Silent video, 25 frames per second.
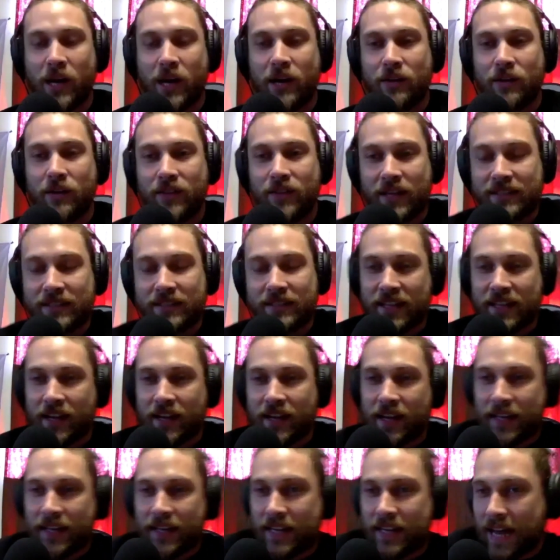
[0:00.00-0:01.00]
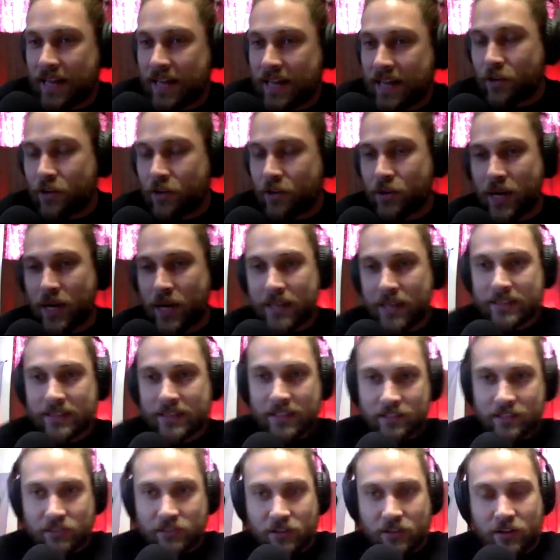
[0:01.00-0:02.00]
that's and I didn't know you had
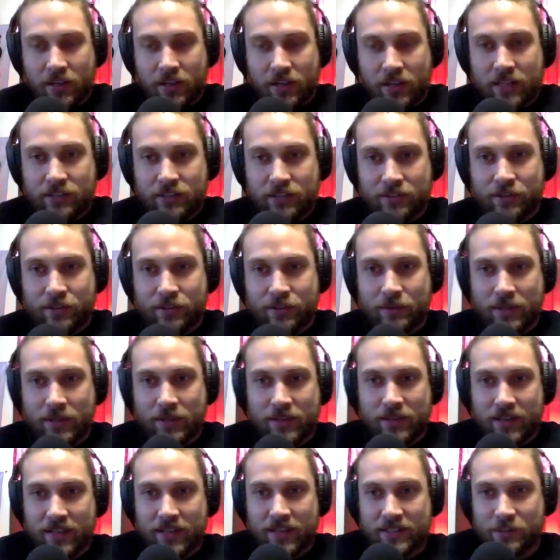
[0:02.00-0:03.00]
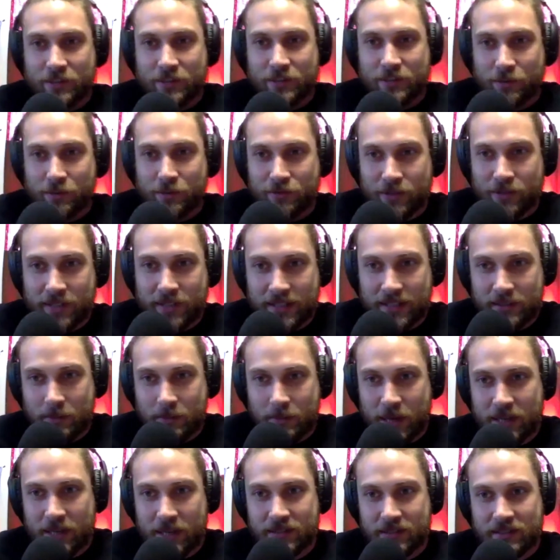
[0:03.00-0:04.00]
such a long history with Superfoot. That's
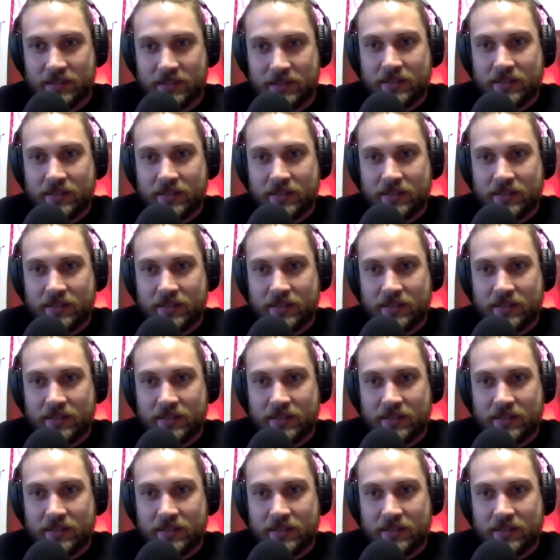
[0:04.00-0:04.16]
amazing.